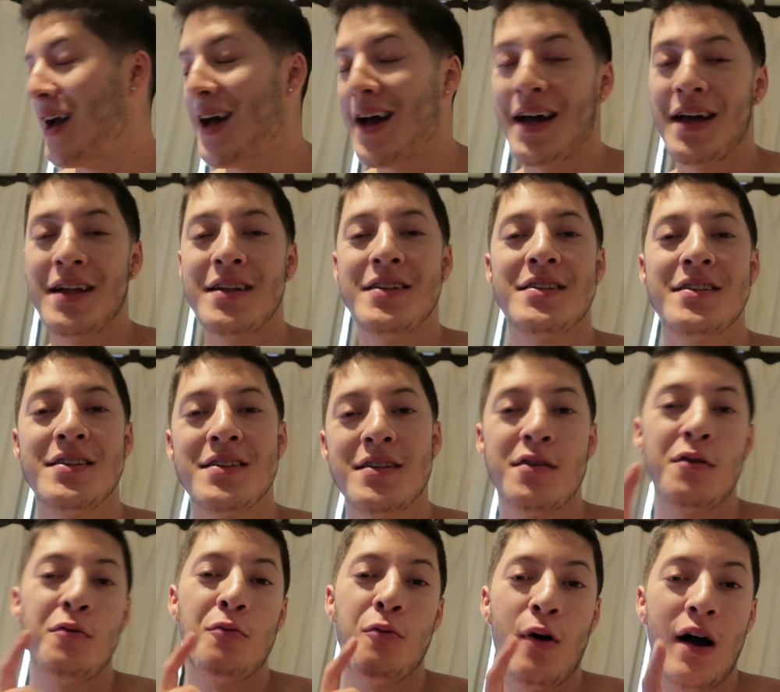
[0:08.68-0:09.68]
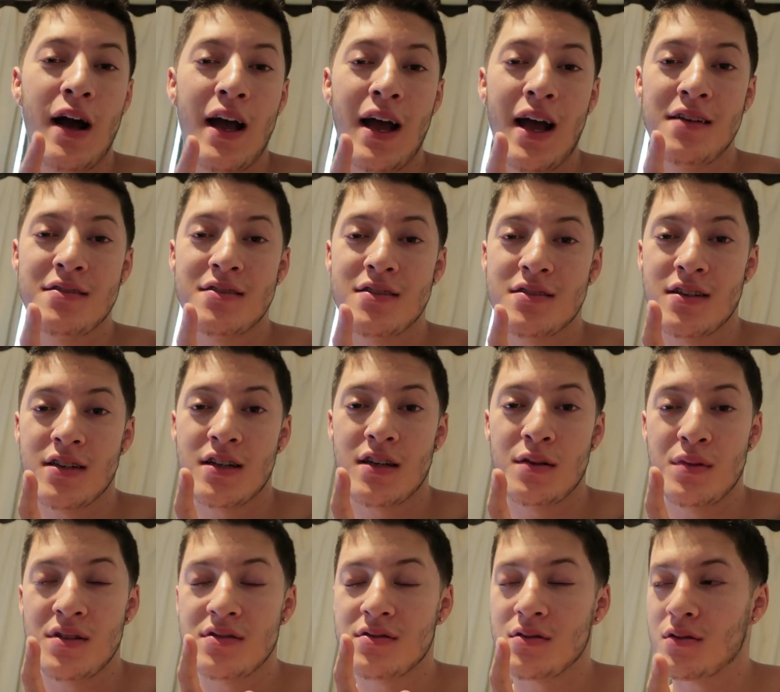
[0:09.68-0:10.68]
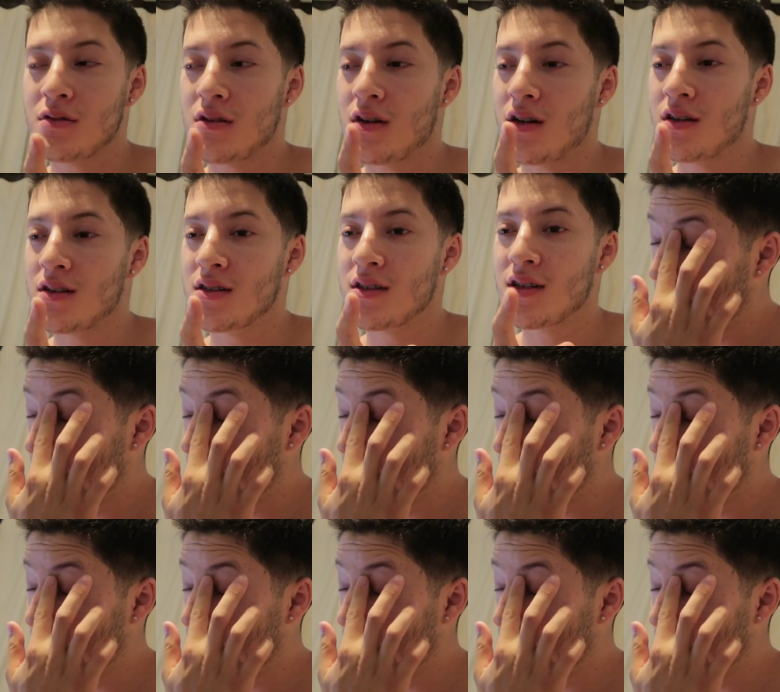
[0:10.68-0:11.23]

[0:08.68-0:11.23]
and why has it taken me so long